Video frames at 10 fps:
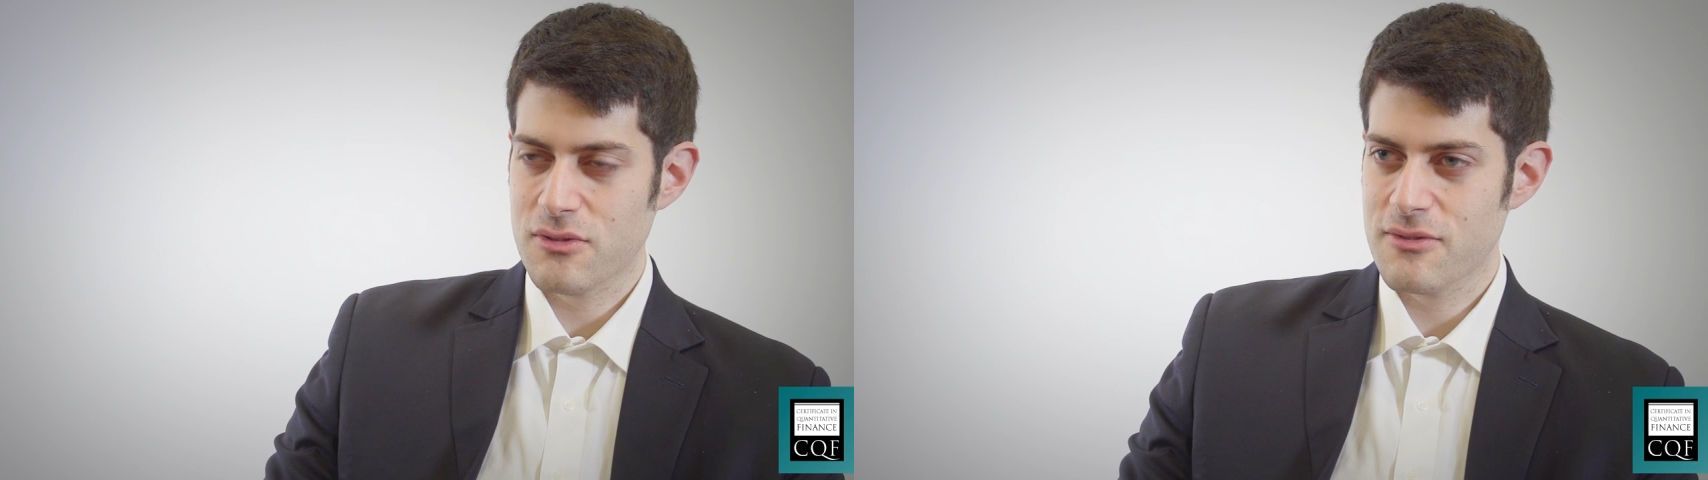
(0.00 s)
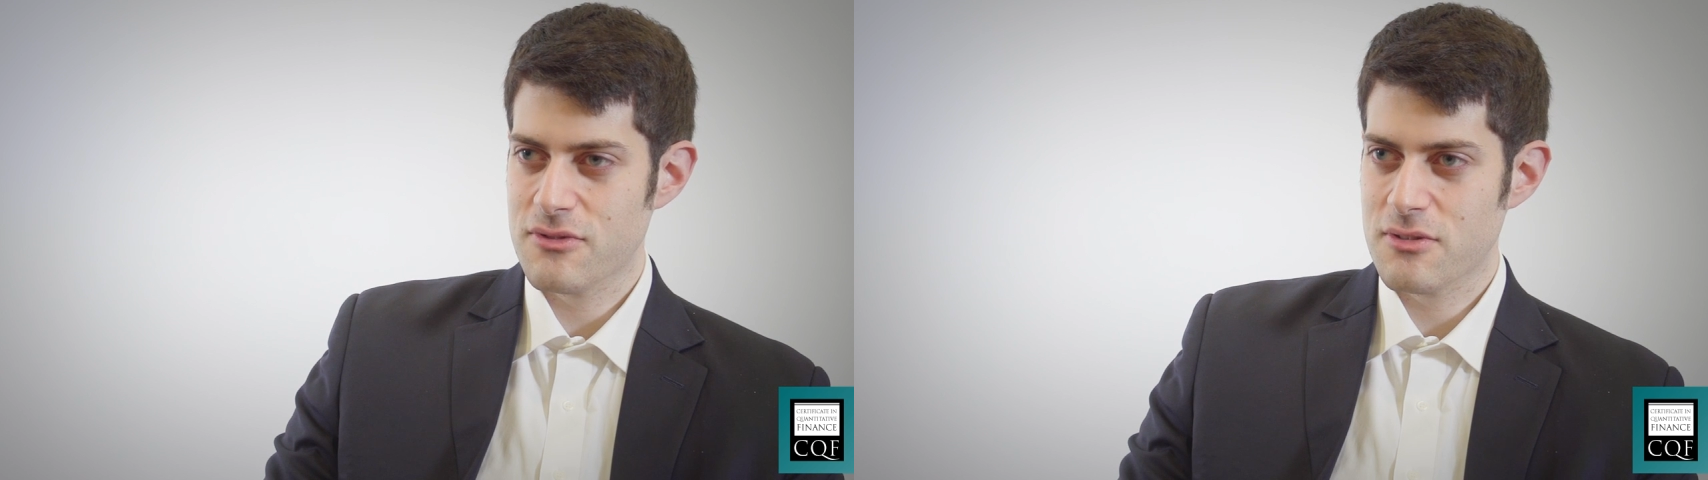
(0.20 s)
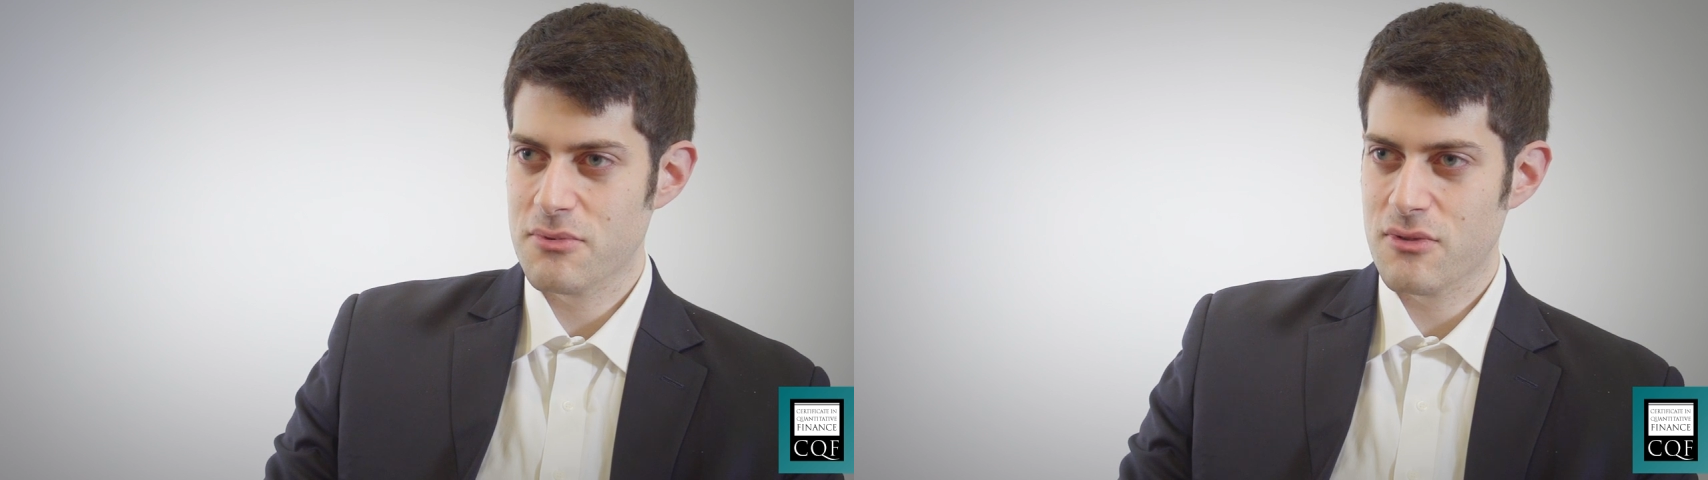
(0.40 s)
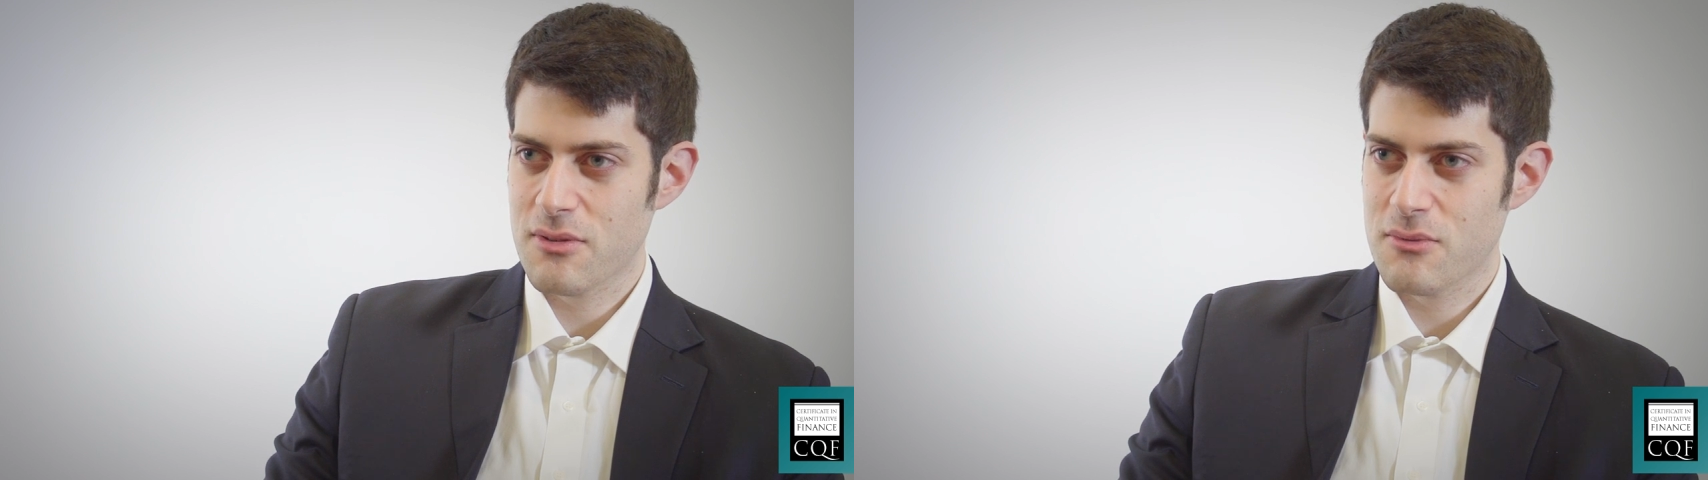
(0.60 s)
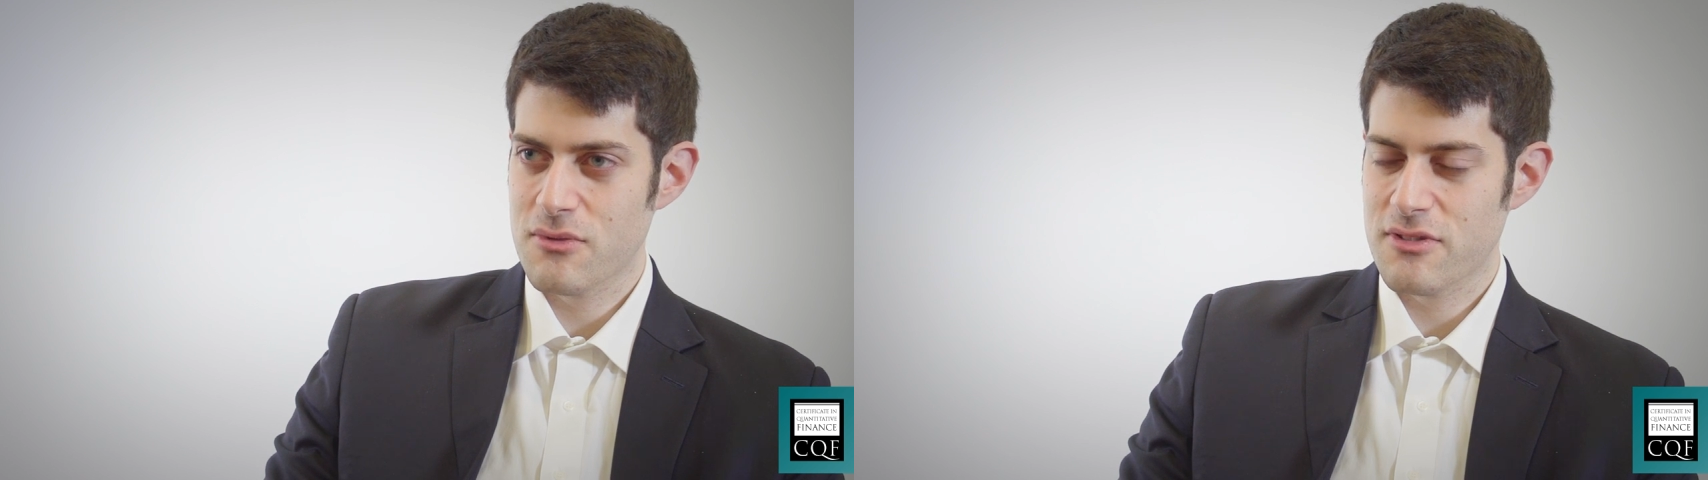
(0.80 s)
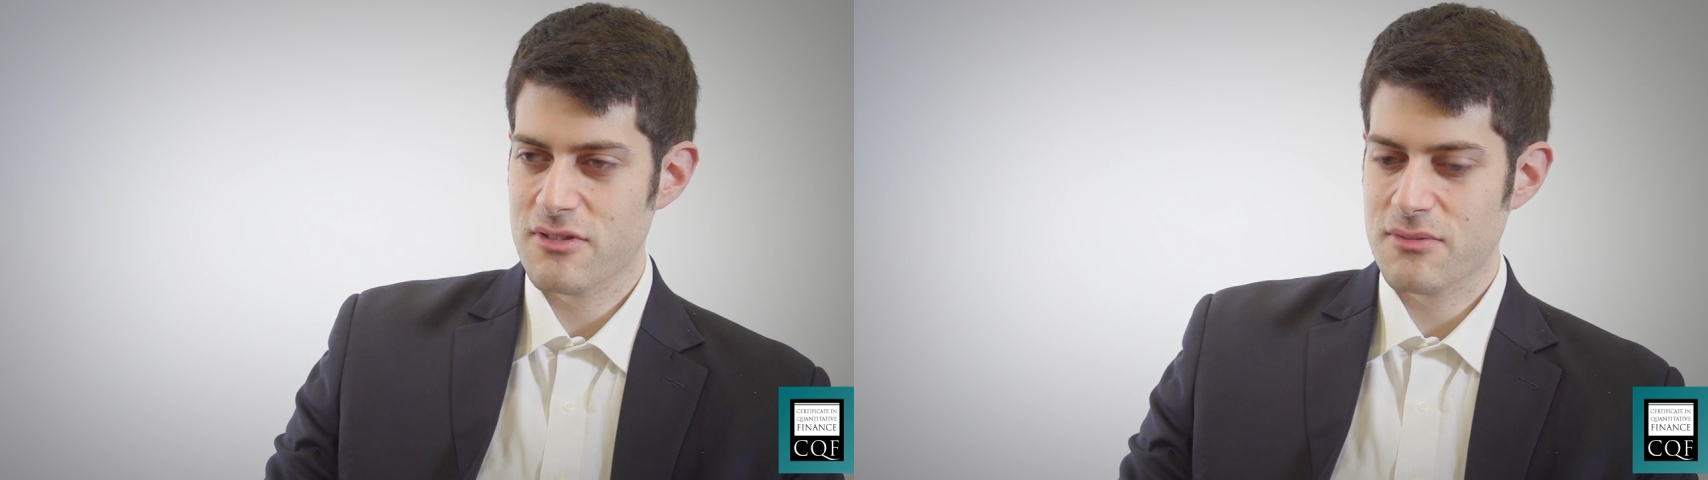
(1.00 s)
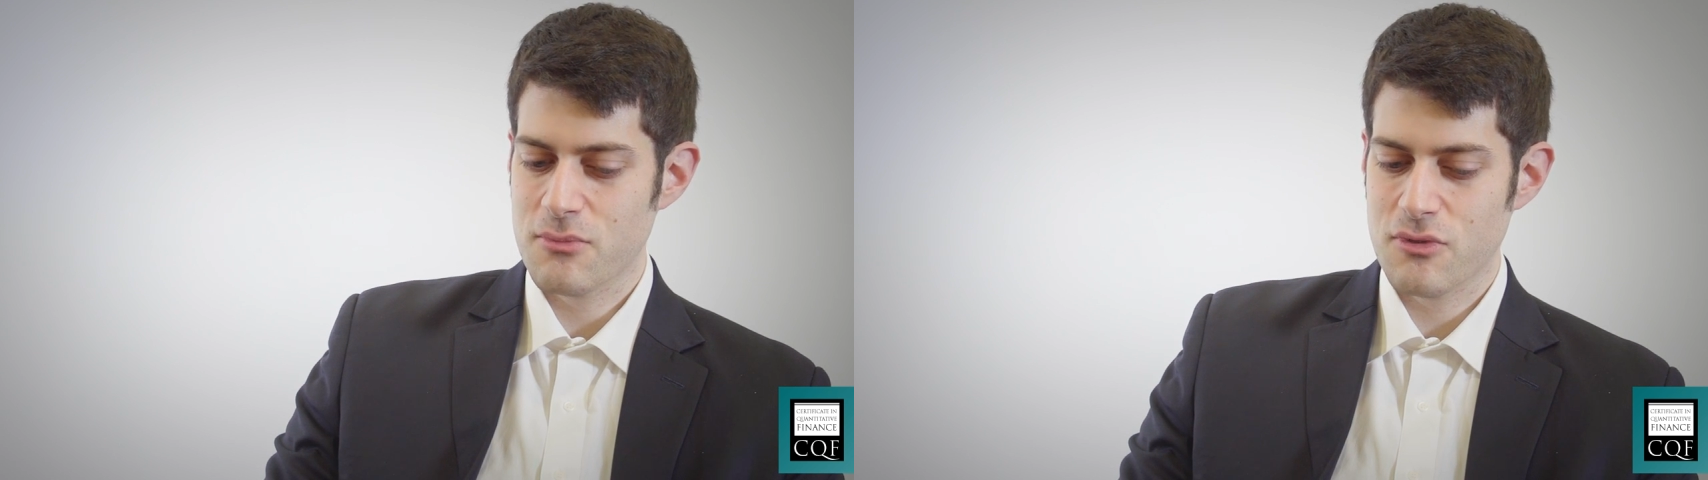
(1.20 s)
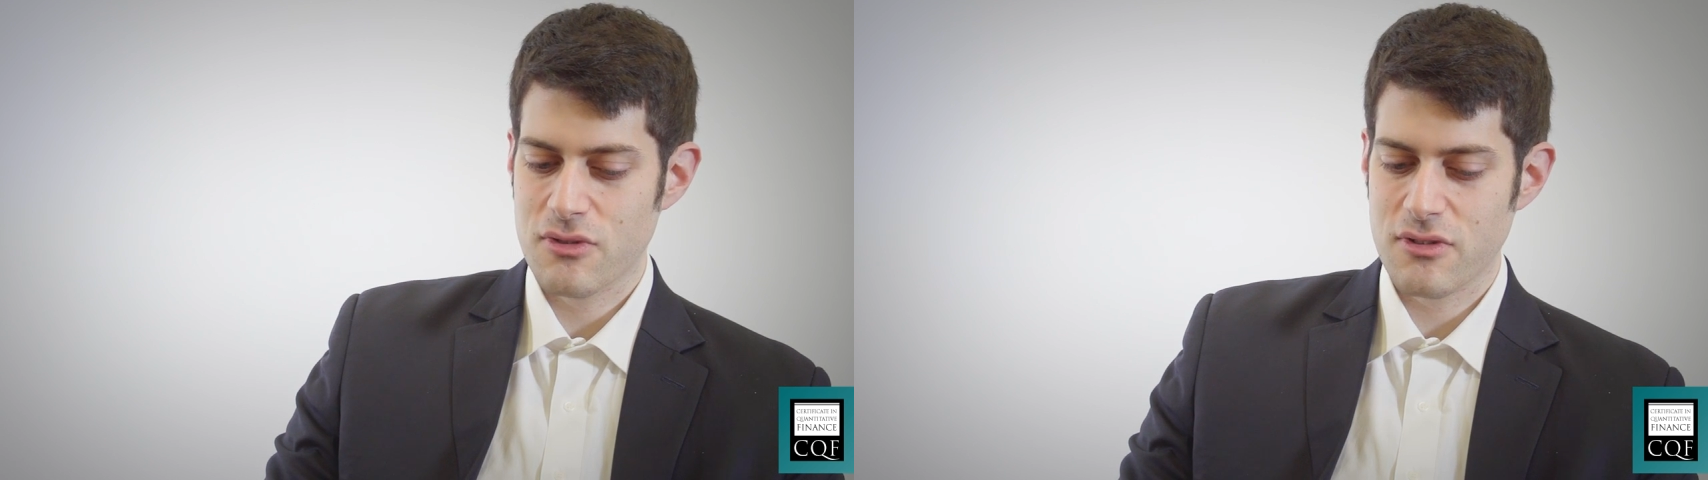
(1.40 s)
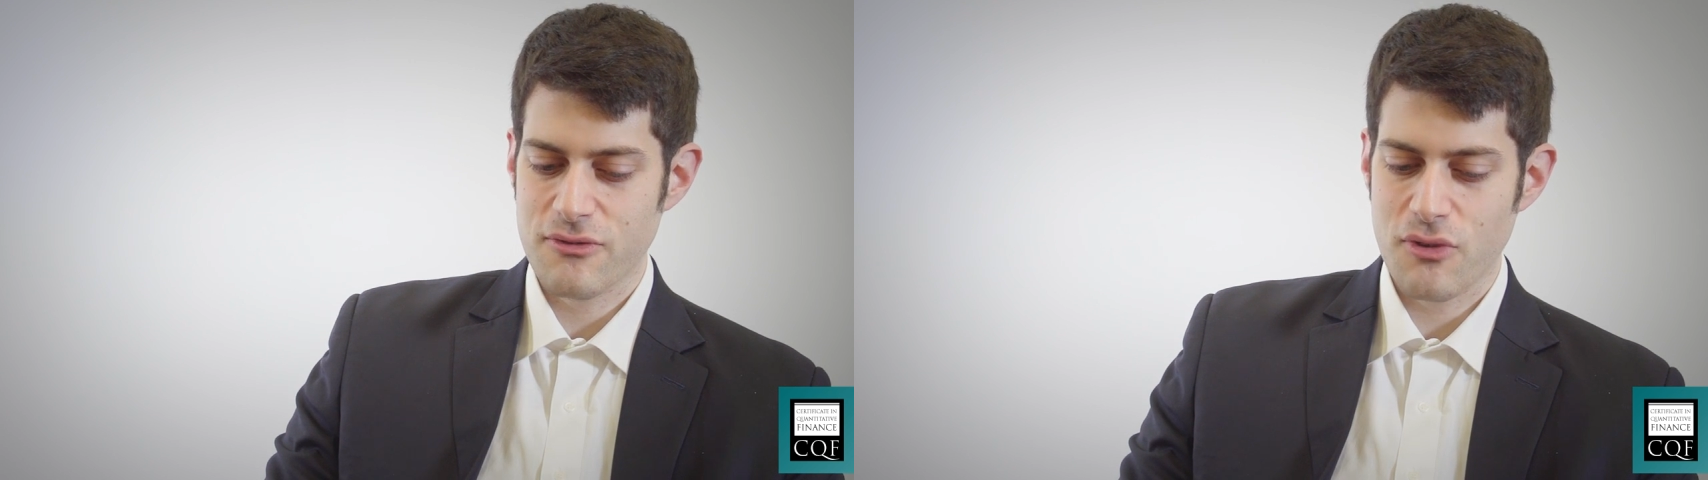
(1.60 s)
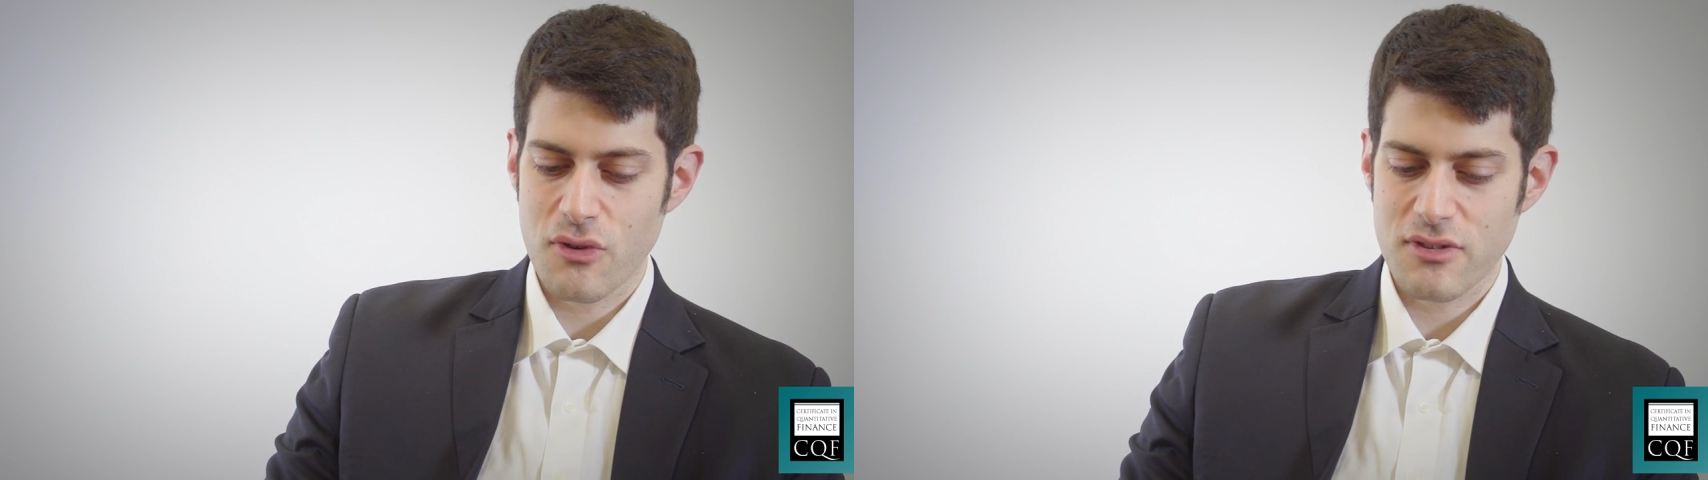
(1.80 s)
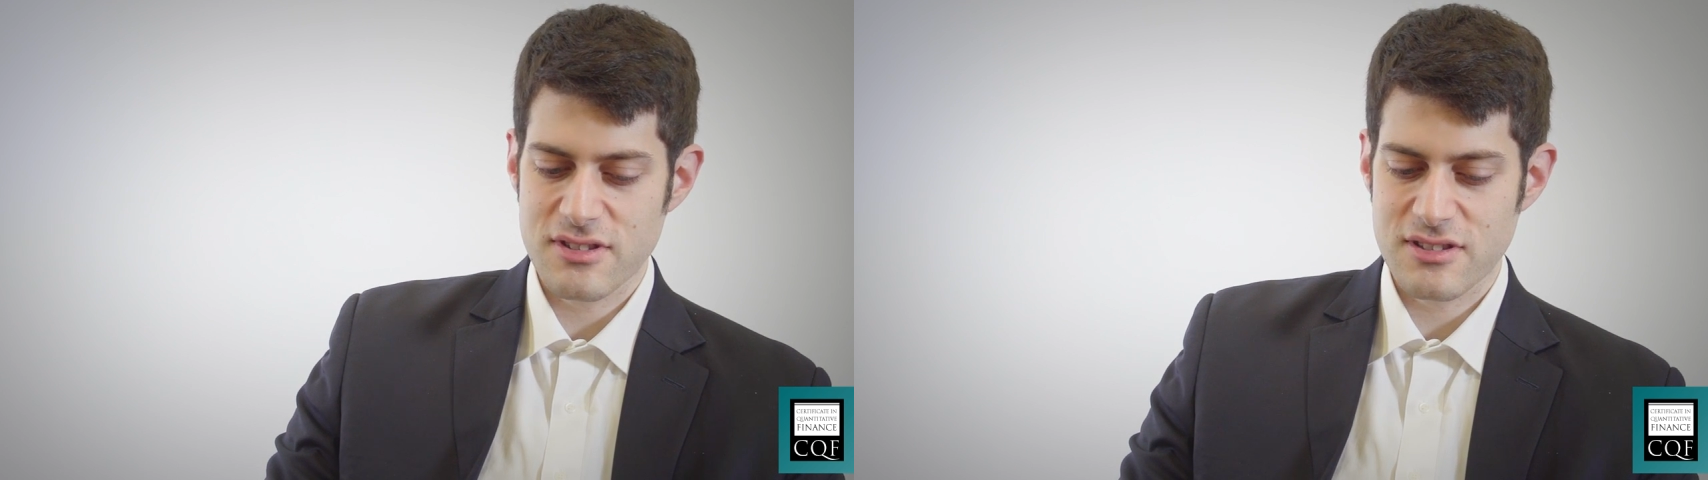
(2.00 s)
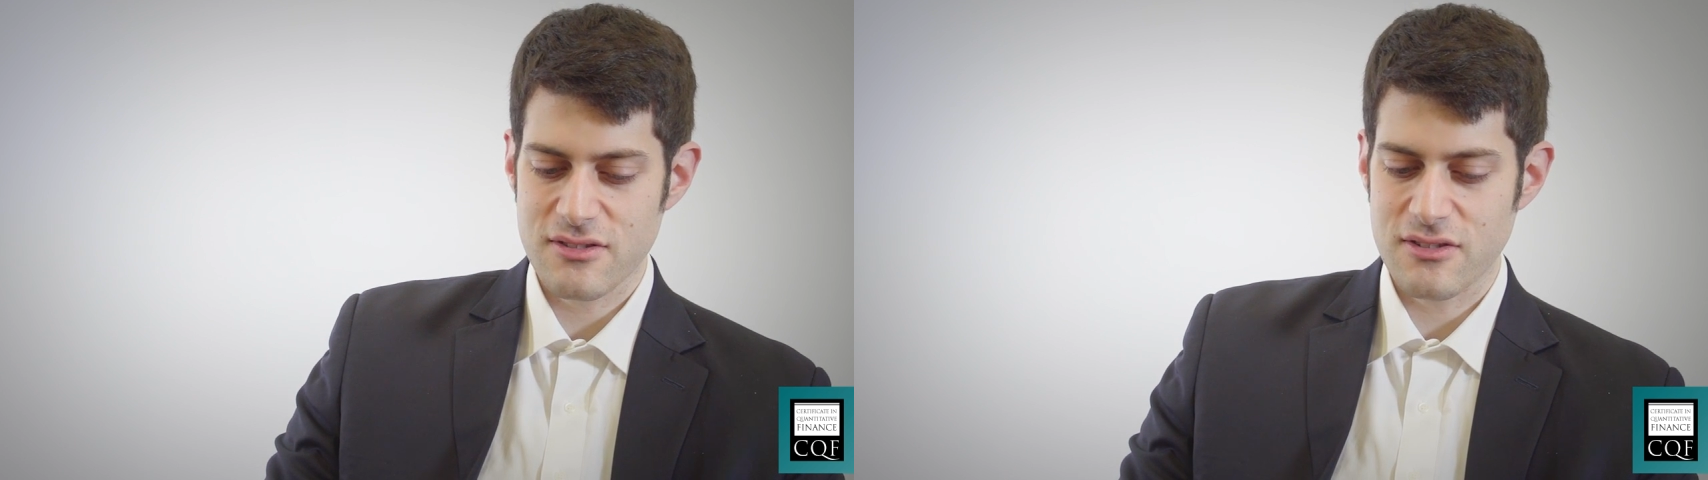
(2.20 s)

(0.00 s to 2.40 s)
looking for a program that was more focused